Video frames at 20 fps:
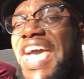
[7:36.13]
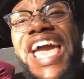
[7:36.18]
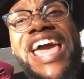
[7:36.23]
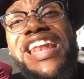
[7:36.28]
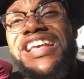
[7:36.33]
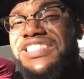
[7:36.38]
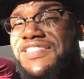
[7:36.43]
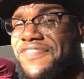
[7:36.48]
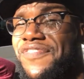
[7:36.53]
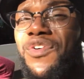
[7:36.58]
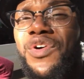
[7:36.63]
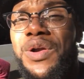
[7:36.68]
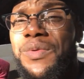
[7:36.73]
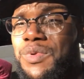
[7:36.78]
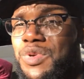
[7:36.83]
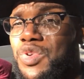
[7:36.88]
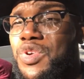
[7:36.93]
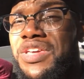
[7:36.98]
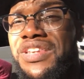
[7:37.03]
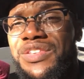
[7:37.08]
And it's
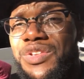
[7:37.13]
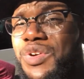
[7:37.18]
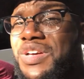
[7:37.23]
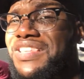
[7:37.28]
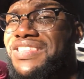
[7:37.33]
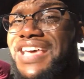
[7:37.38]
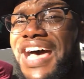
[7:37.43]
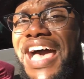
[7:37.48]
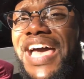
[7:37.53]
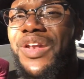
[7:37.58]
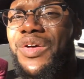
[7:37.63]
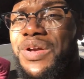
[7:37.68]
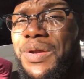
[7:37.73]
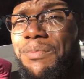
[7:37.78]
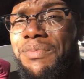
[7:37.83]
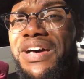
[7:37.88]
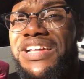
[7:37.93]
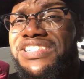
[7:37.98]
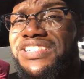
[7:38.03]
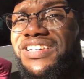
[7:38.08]
affordable. You can you can diet on
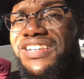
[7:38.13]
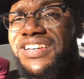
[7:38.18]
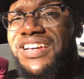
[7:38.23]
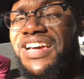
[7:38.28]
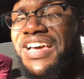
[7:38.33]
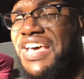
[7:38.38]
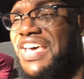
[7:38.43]
a budget.